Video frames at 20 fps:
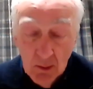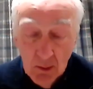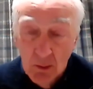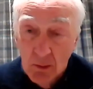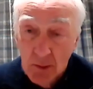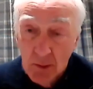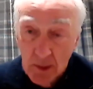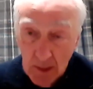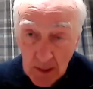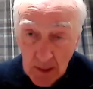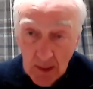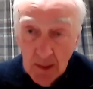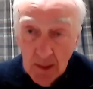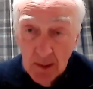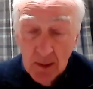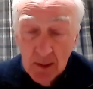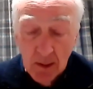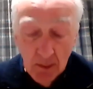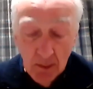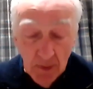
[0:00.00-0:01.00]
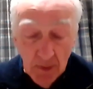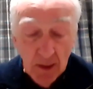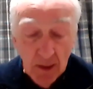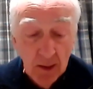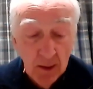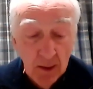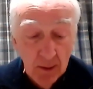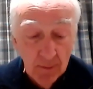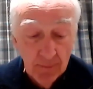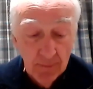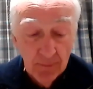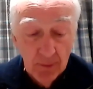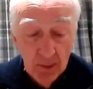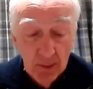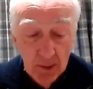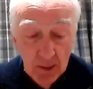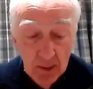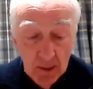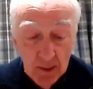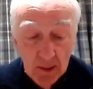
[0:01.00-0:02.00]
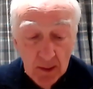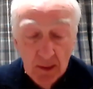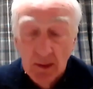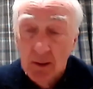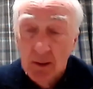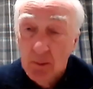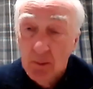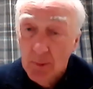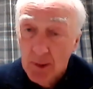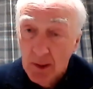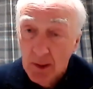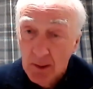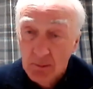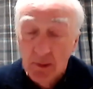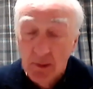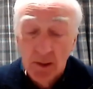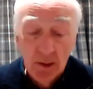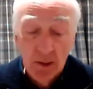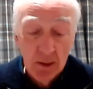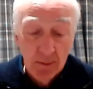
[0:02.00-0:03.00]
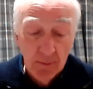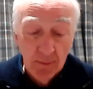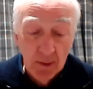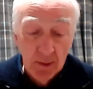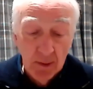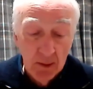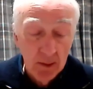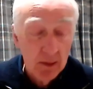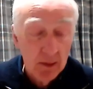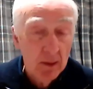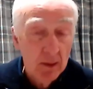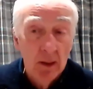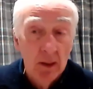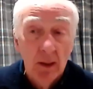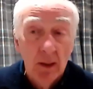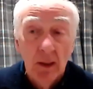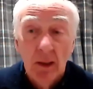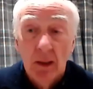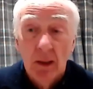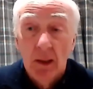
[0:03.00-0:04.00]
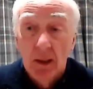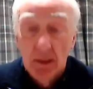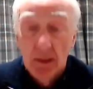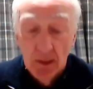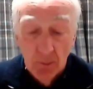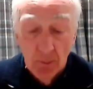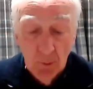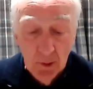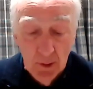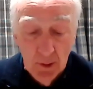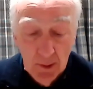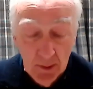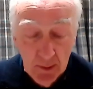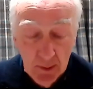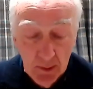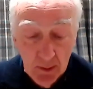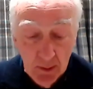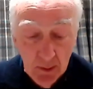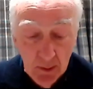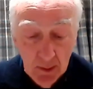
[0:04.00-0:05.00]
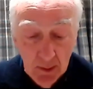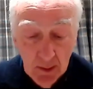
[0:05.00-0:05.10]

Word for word: God is big enough to deal with our greatest fears and our worries.